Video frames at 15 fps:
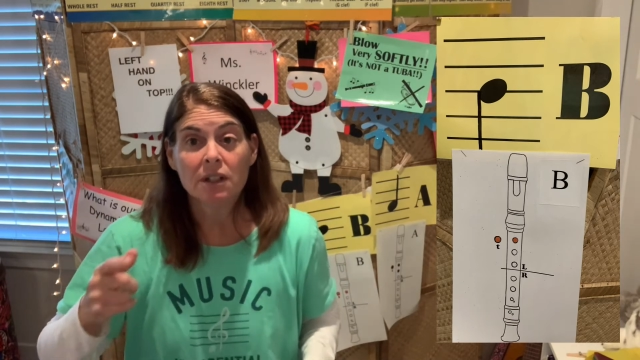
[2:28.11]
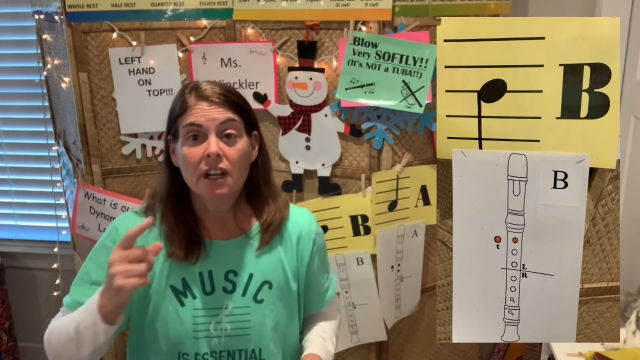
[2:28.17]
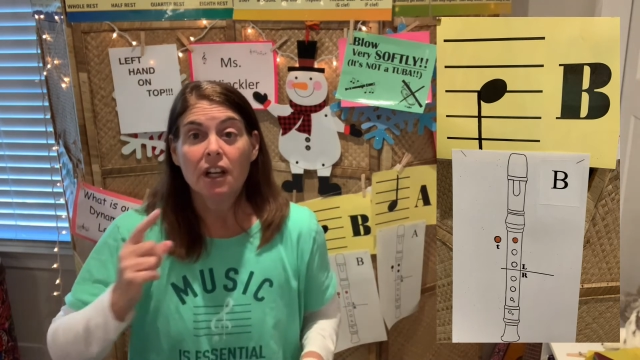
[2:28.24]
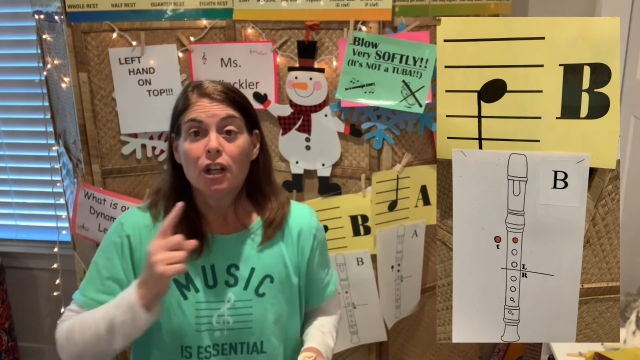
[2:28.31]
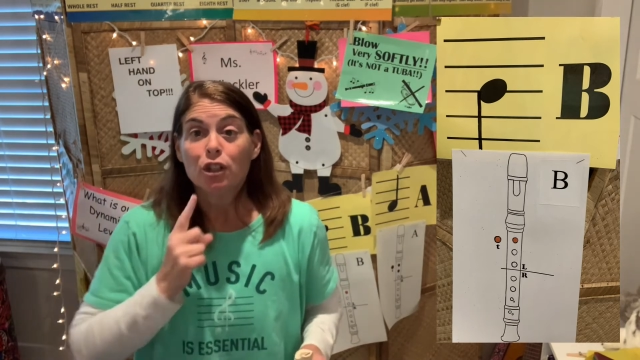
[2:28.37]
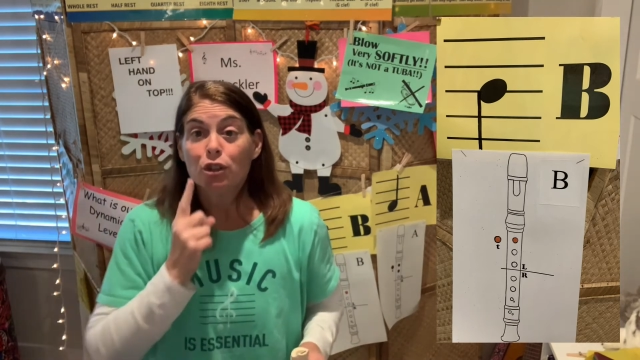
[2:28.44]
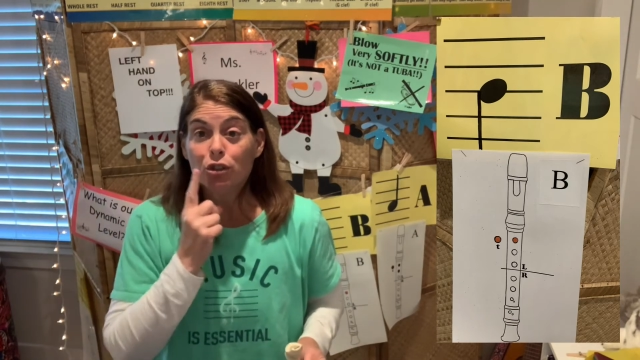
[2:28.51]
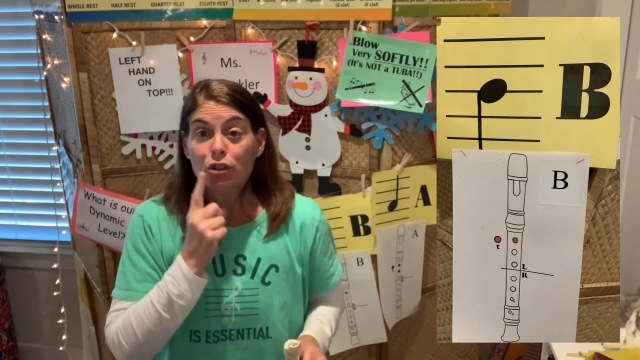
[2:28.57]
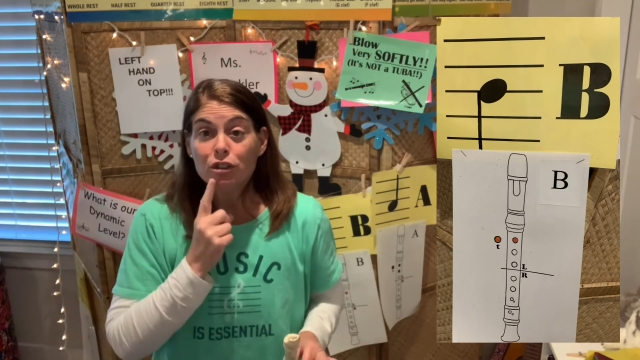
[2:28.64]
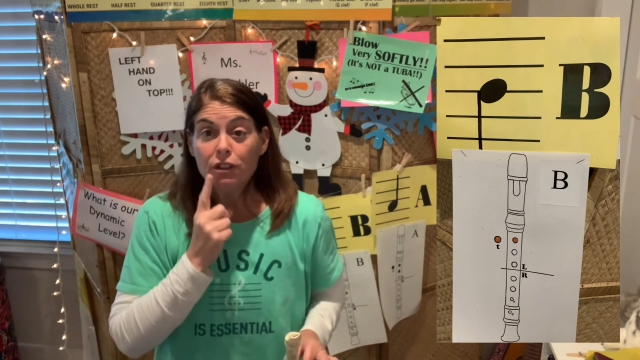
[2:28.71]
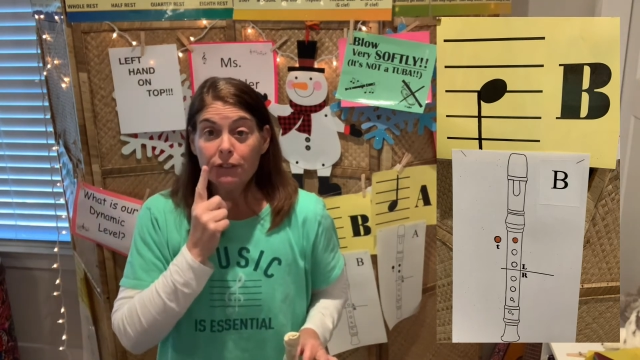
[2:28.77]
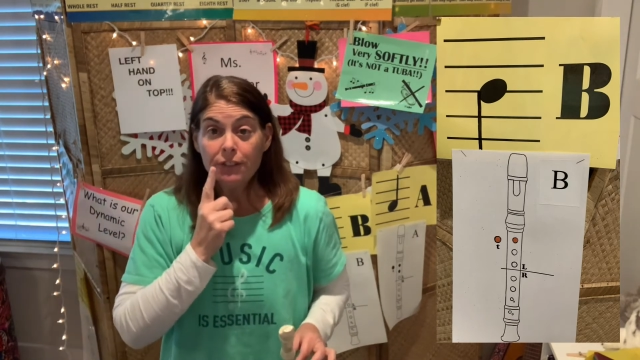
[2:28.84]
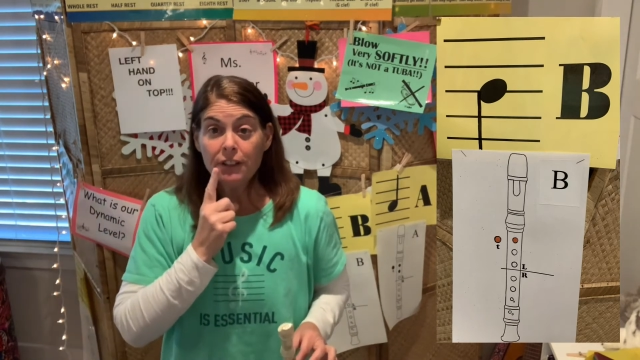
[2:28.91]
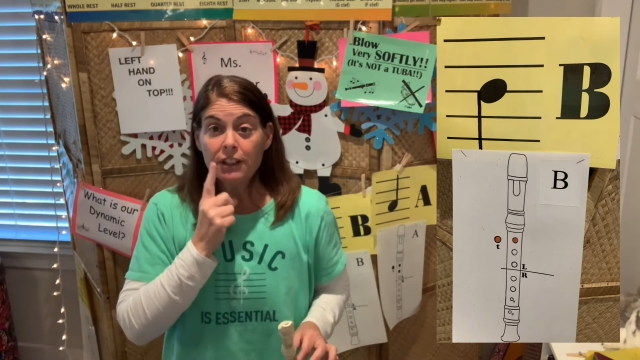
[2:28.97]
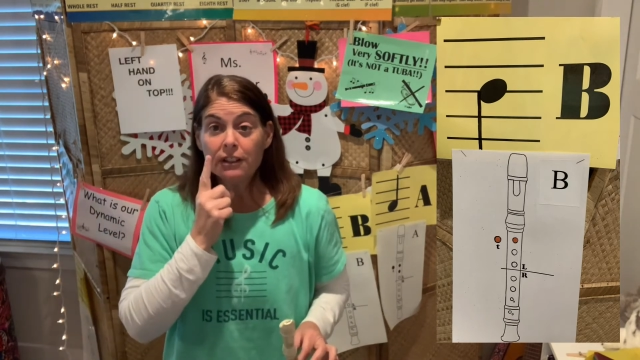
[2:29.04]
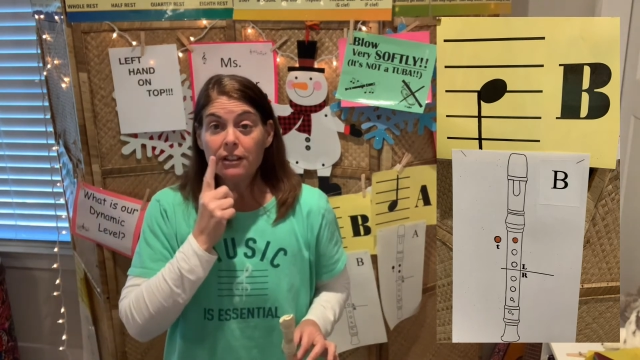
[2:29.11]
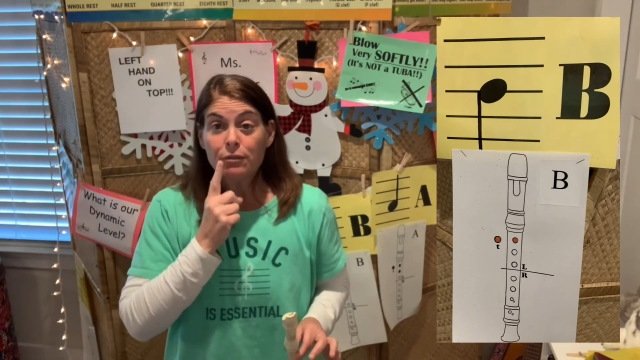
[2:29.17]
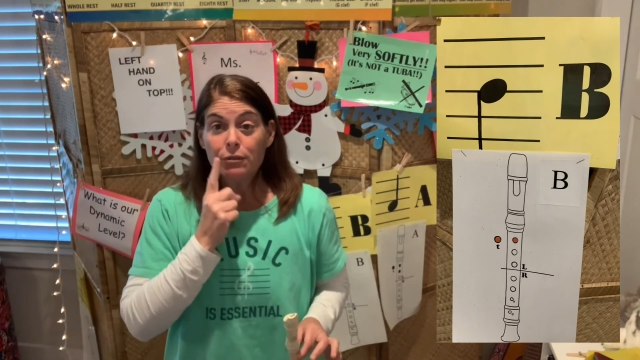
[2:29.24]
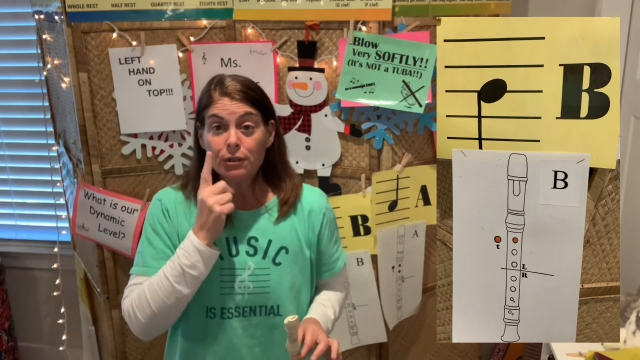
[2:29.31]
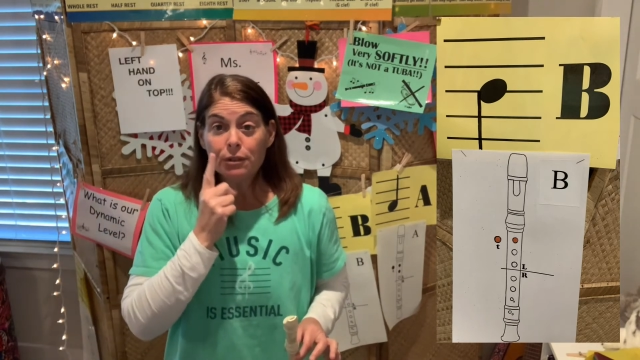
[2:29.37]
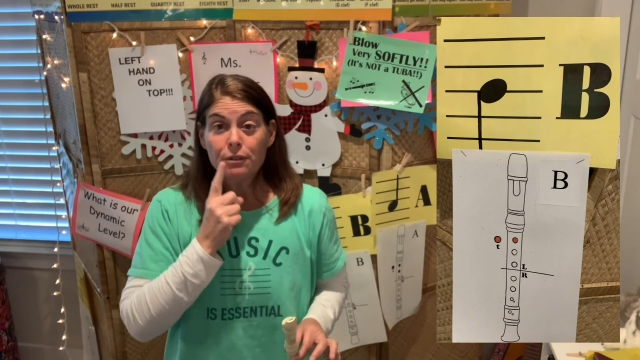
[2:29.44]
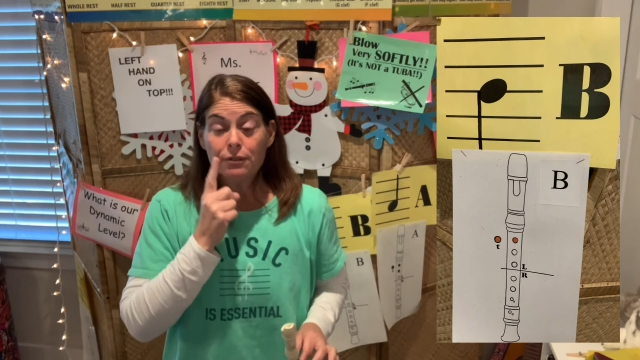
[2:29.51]
You should feel
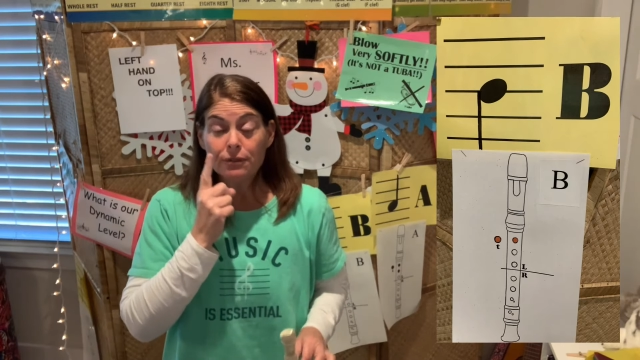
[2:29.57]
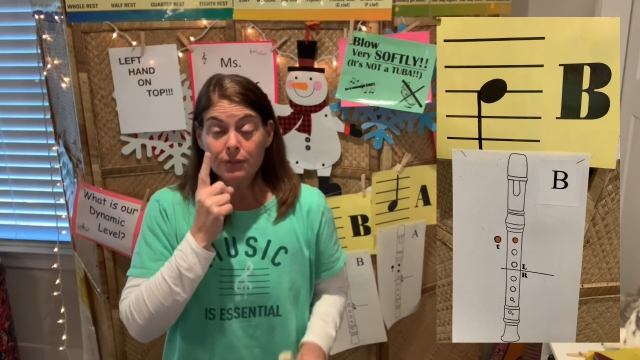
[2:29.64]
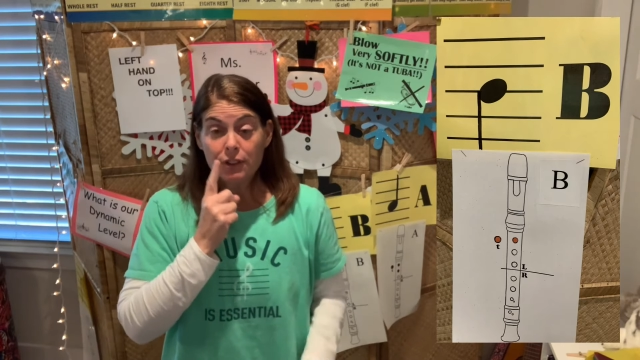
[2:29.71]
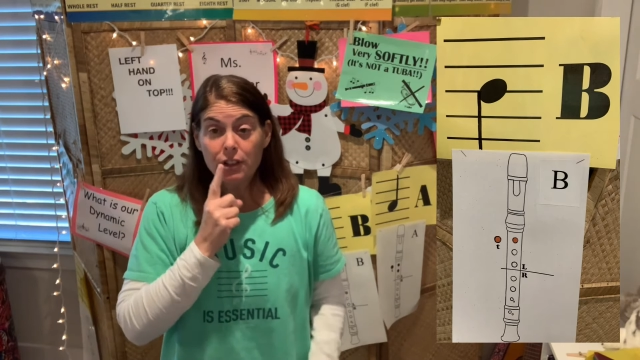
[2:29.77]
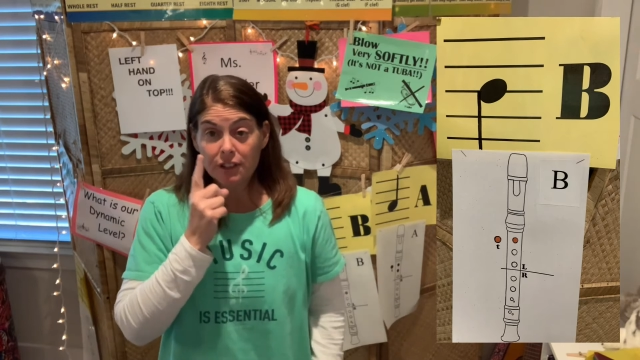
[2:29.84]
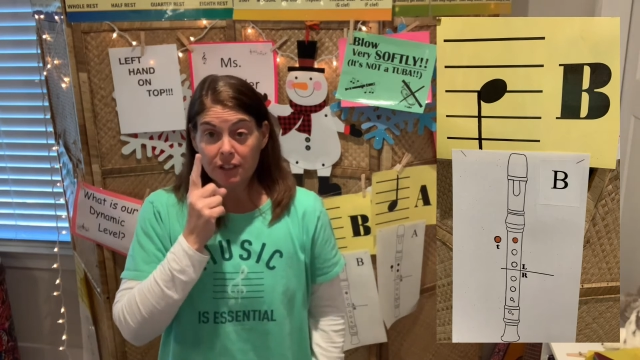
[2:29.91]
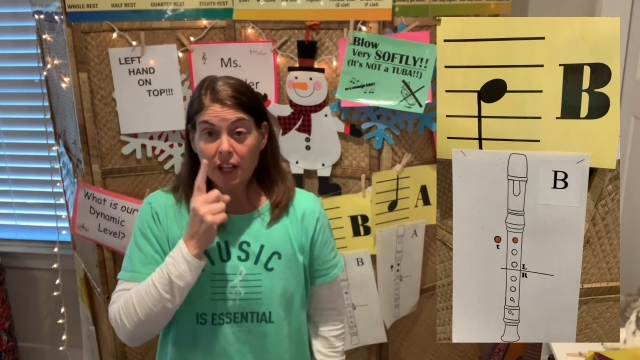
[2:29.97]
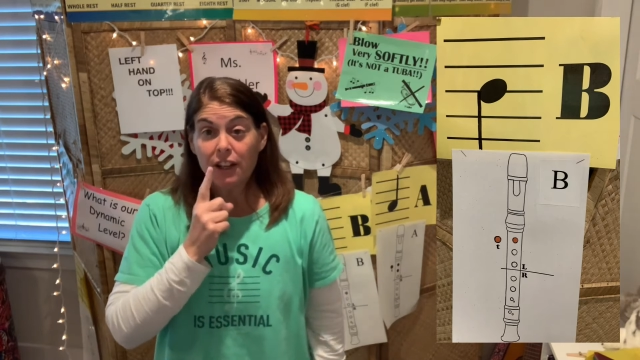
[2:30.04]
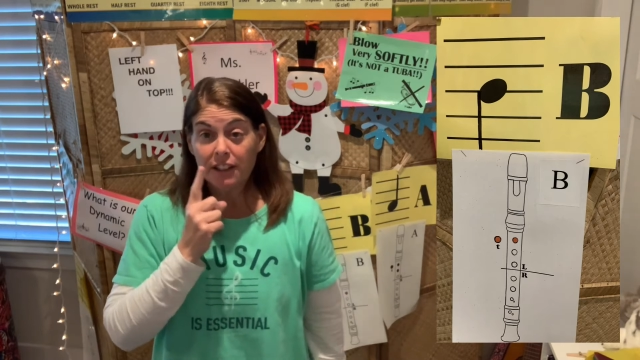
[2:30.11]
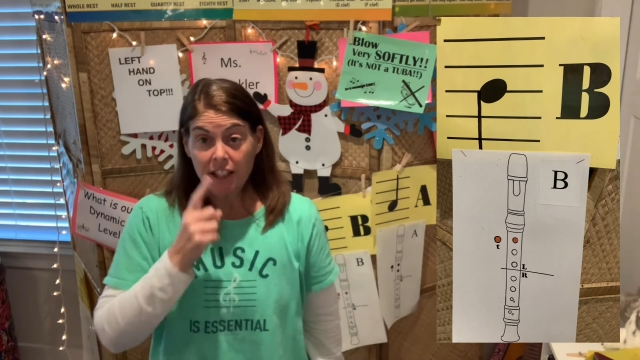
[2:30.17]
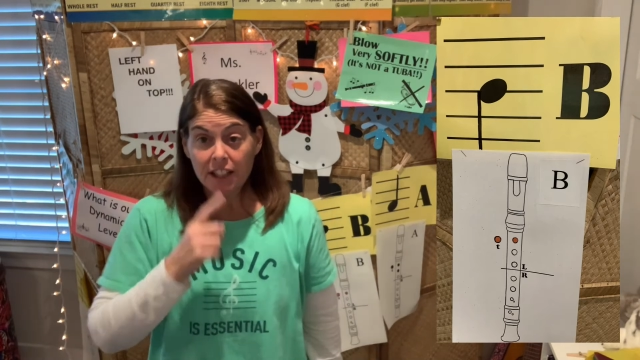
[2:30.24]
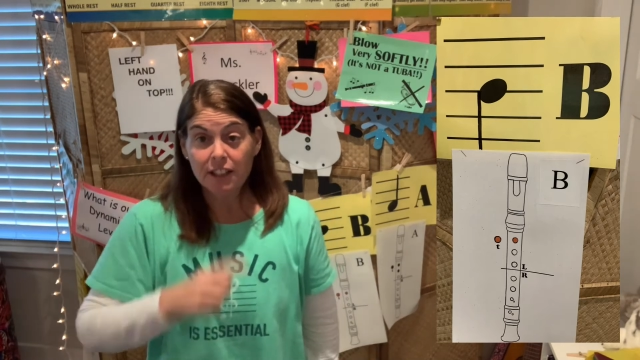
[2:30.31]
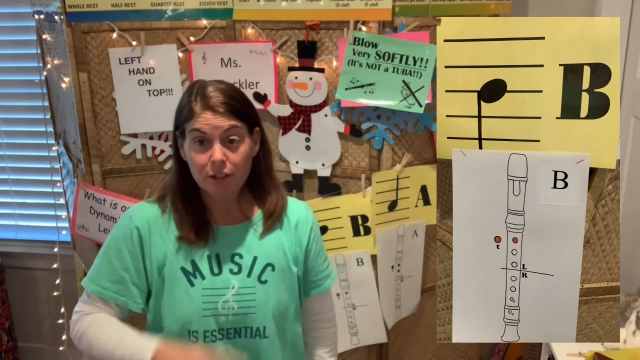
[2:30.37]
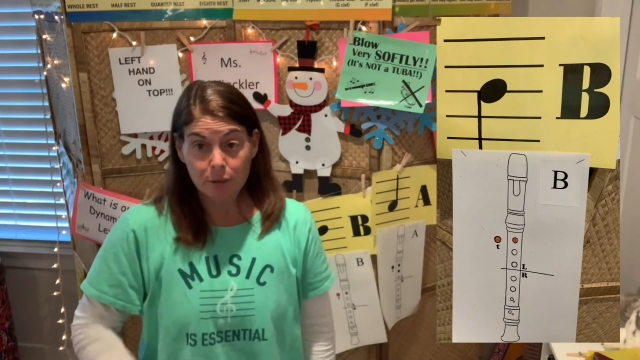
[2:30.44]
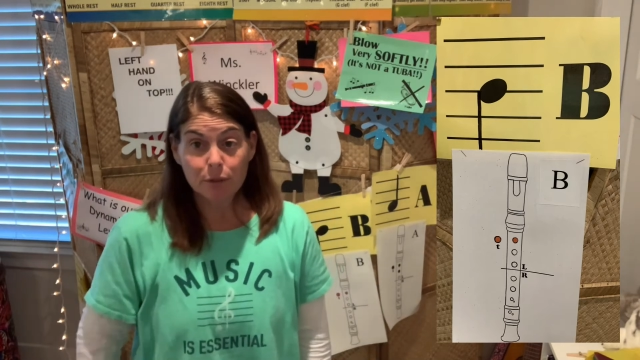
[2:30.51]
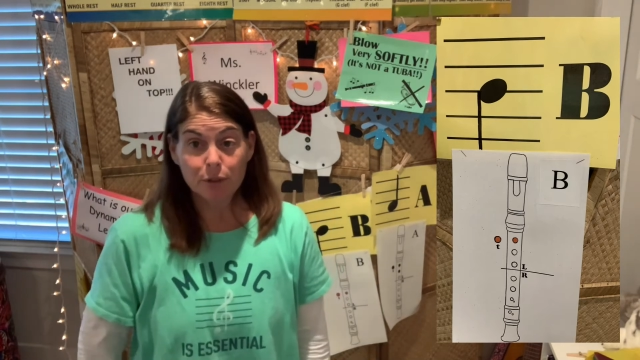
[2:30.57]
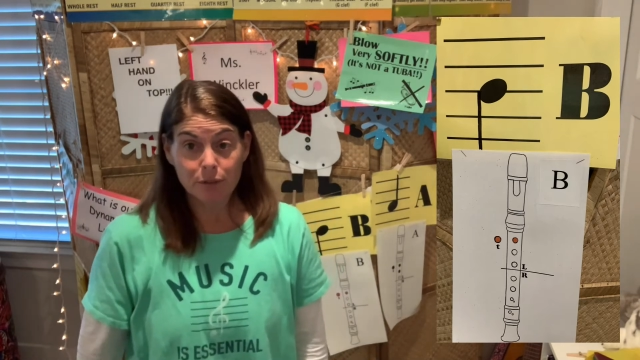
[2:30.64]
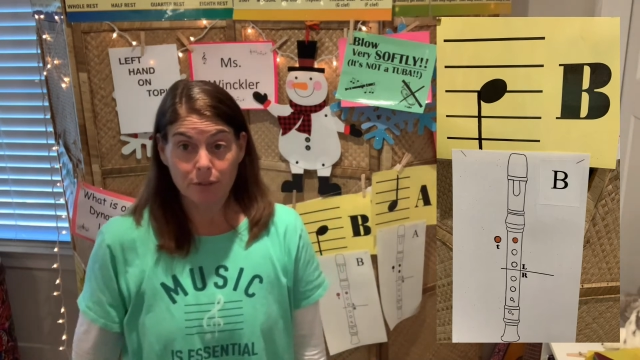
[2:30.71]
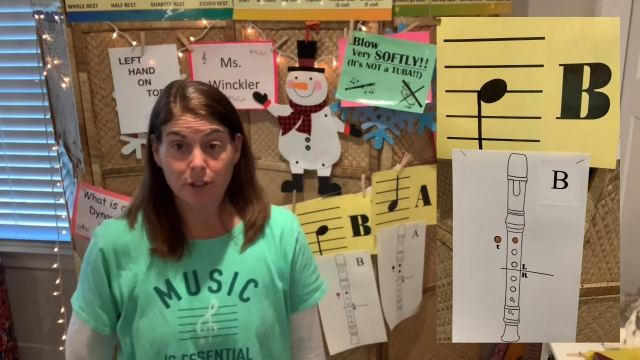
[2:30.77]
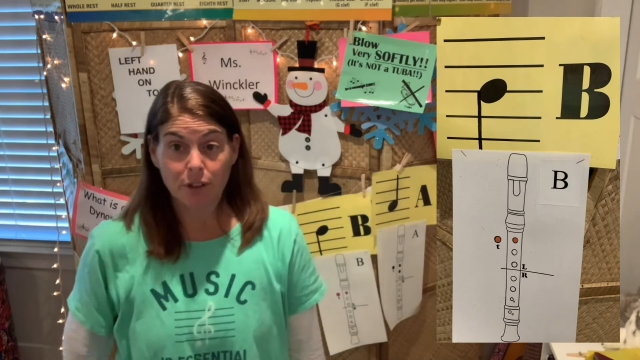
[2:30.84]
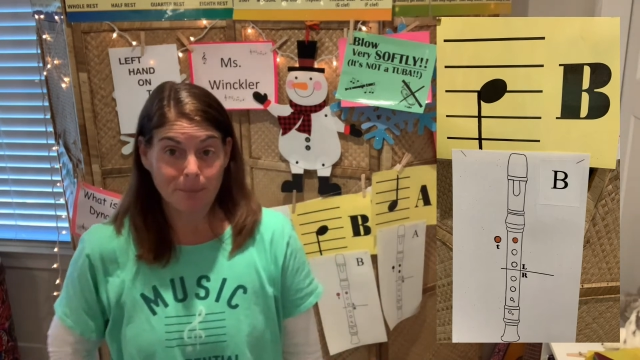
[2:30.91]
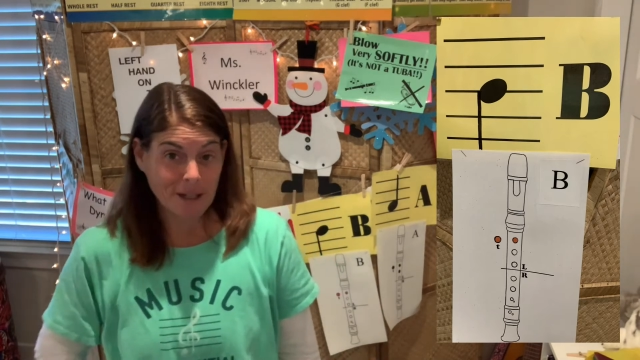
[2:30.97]
the tongue hitting the roof of
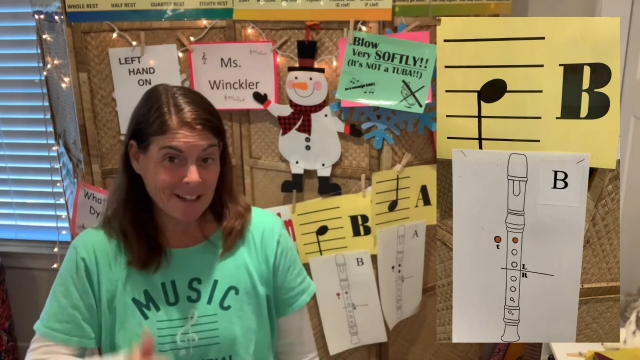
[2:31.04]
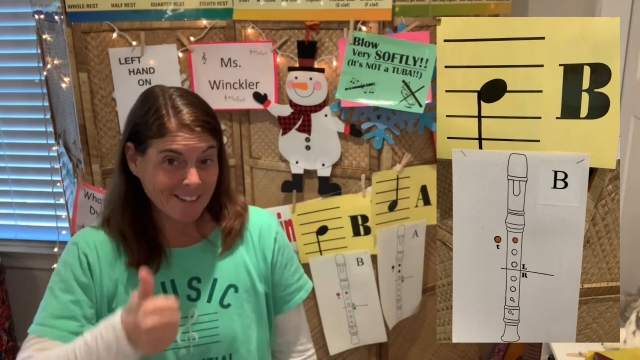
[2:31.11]
your mouth.